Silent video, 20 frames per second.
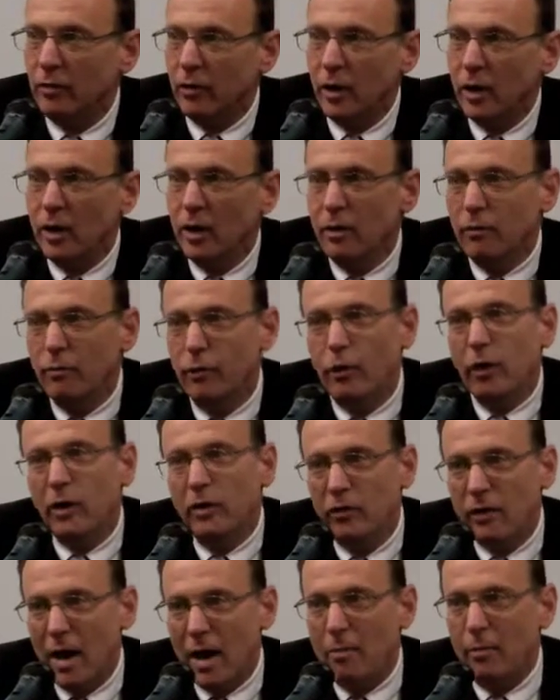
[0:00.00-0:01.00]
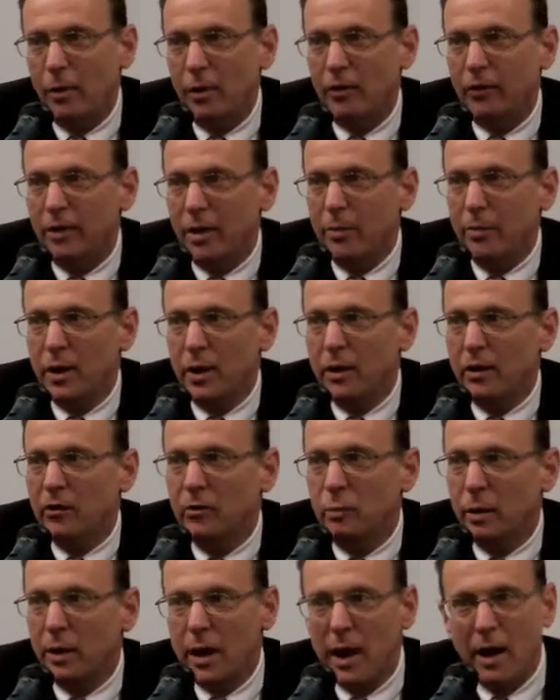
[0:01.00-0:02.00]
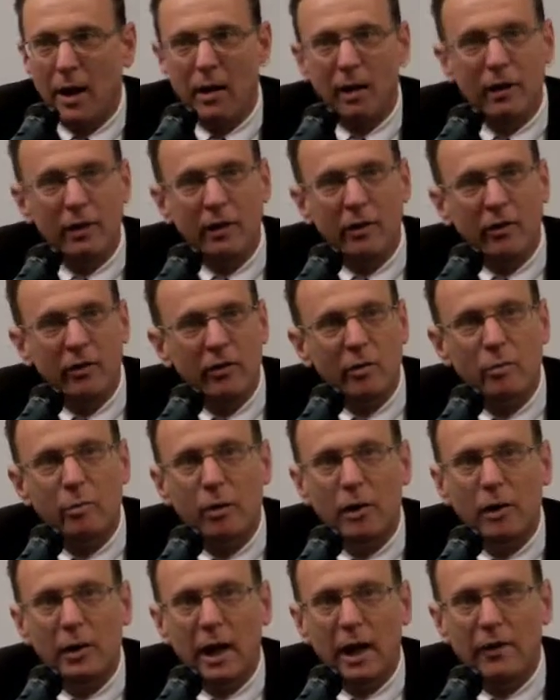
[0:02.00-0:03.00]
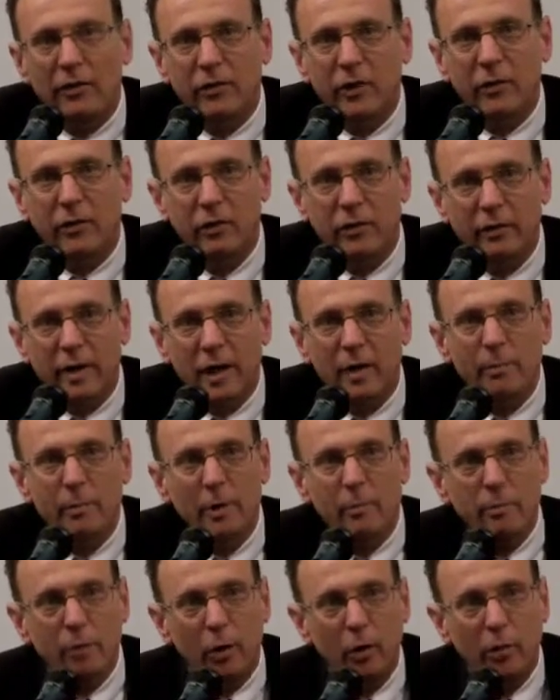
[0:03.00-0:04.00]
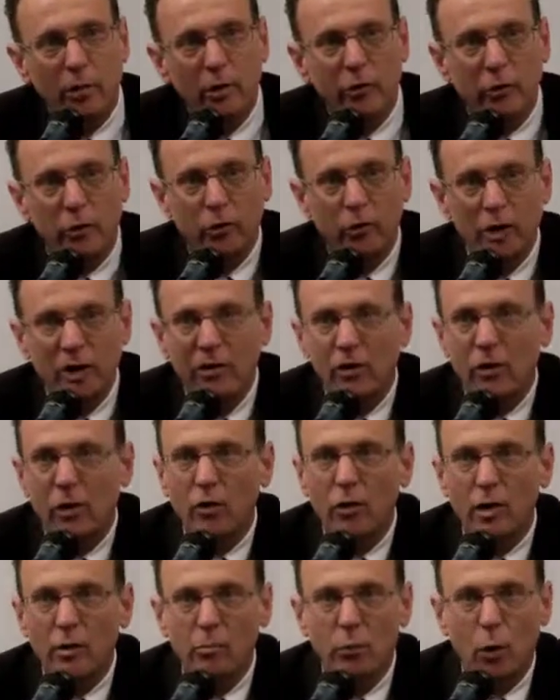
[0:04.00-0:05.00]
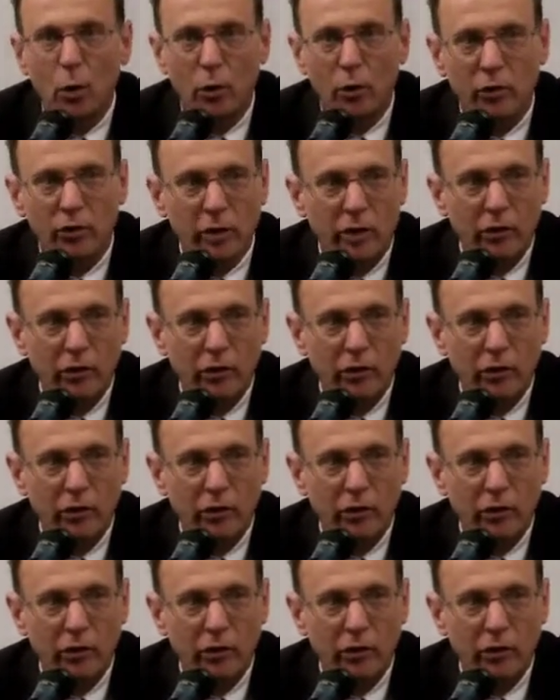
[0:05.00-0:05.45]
For example, something as banal and as simple as those development permit or rezoning boards,